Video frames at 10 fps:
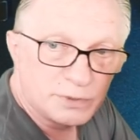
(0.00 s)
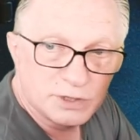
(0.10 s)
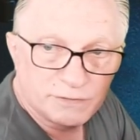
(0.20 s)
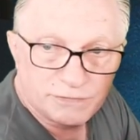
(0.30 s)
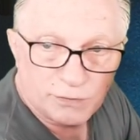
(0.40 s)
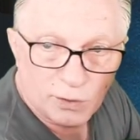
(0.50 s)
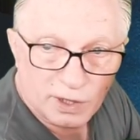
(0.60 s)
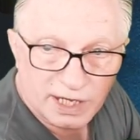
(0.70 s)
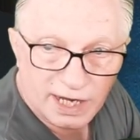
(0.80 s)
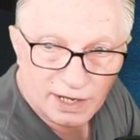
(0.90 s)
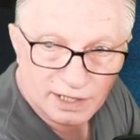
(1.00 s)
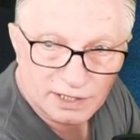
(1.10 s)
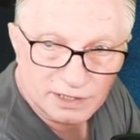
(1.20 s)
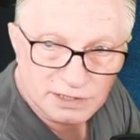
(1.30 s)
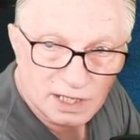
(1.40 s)
to four
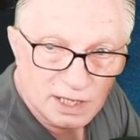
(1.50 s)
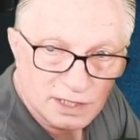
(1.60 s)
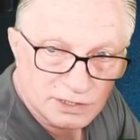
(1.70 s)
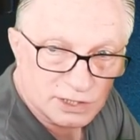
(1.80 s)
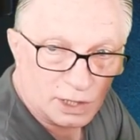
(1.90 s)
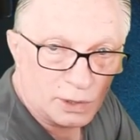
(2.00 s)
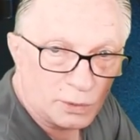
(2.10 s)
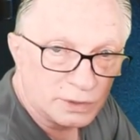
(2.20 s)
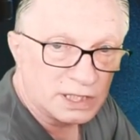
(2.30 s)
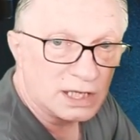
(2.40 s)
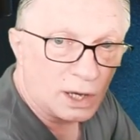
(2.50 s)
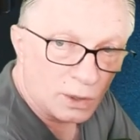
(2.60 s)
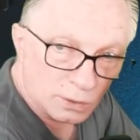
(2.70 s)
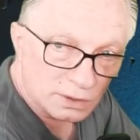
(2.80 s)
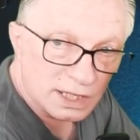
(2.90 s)
characters. So the
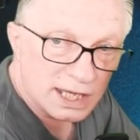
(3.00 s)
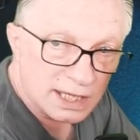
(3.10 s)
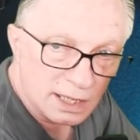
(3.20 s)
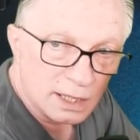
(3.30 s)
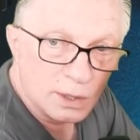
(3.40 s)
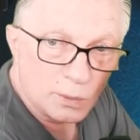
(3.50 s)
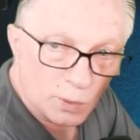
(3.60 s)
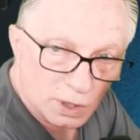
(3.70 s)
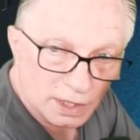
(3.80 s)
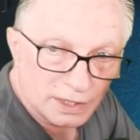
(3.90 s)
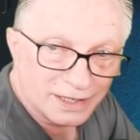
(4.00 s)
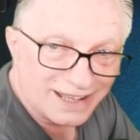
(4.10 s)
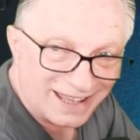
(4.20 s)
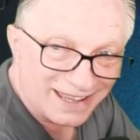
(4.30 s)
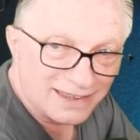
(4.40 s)
only word
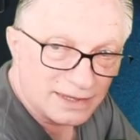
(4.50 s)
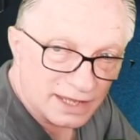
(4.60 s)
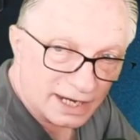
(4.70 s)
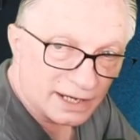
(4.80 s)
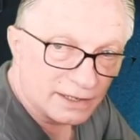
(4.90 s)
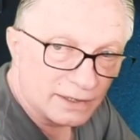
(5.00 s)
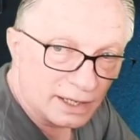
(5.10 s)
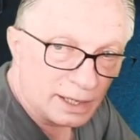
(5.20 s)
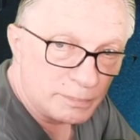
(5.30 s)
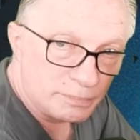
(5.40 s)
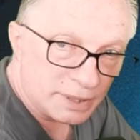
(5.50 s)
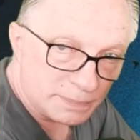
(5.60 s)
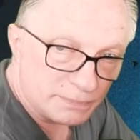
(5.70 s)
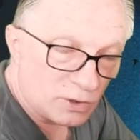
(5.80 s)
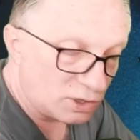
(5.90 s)
in their uh, B I
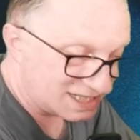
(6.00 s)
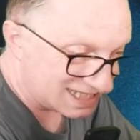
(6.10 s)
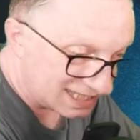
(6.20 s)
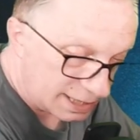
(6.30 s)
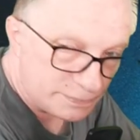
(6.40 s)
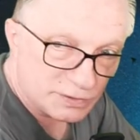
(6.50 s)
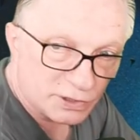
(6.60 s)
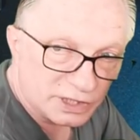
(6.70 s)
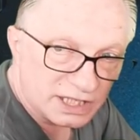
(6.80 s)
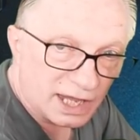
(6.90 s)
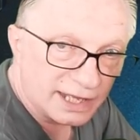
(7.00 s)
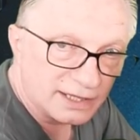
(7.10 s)
P or slip thirty-nine